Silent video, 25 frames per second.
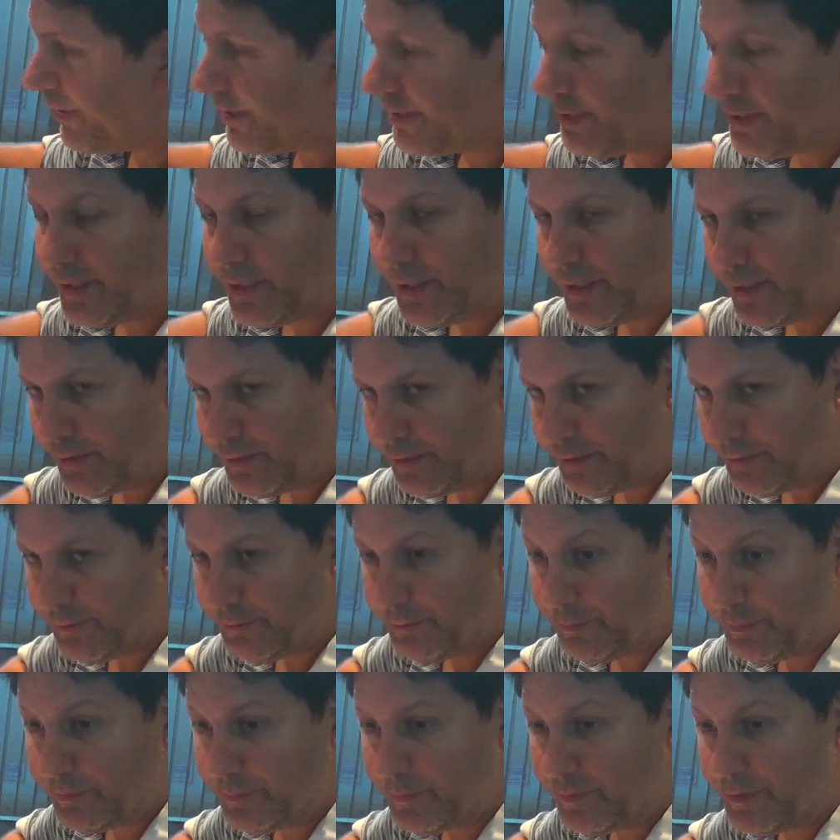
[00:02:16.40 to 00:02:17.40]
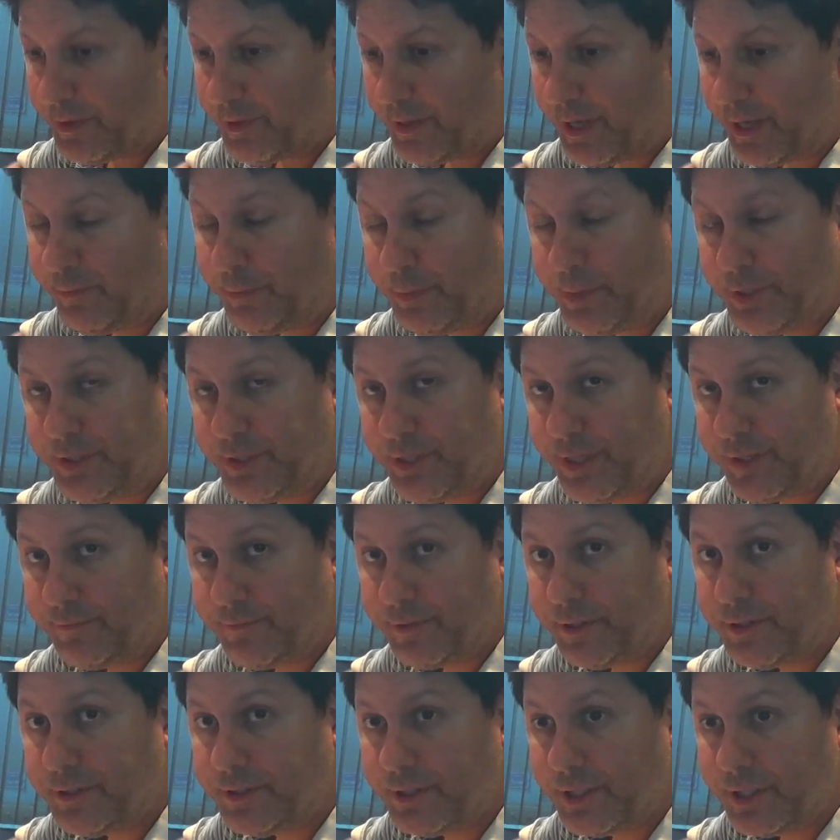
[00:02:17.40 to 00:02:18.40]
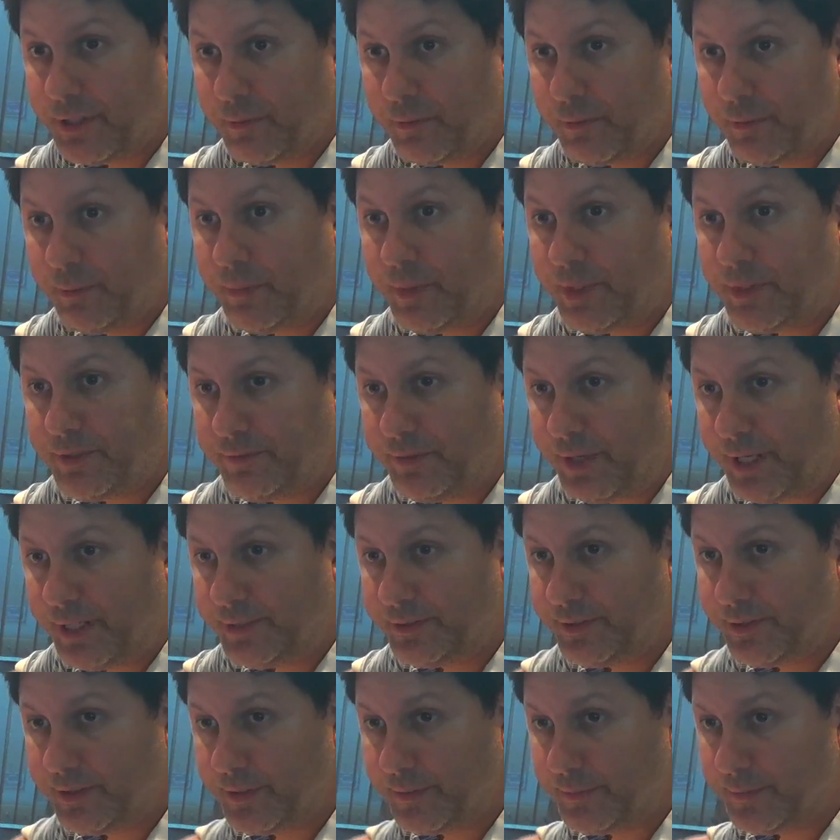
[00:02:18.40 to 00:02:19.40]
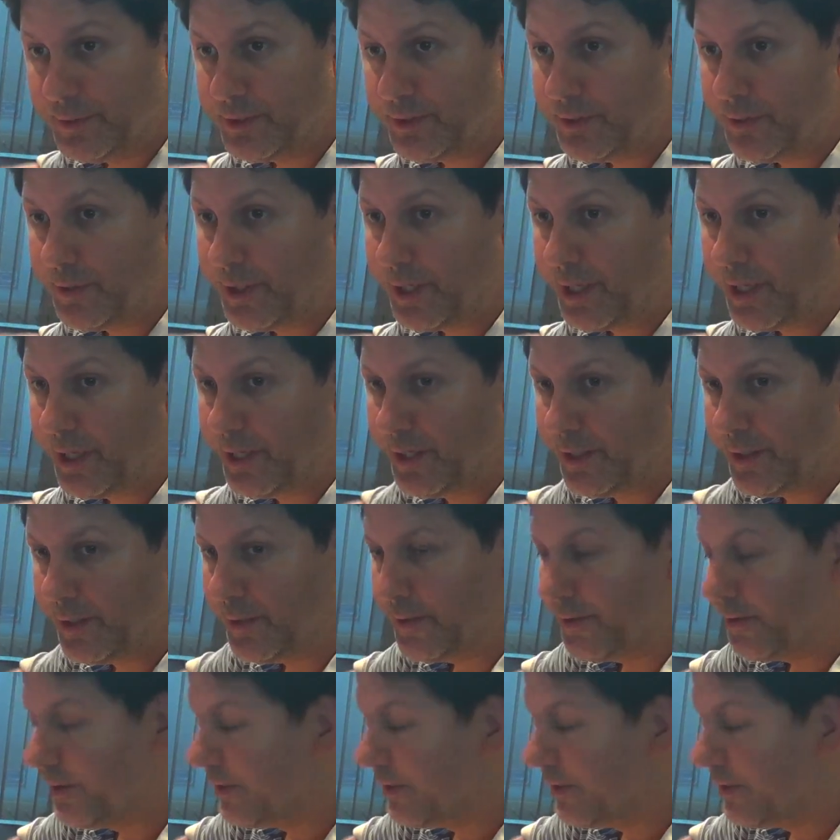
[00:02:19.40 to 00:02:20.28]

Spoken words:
make the FPGA version much faster than we're showing here.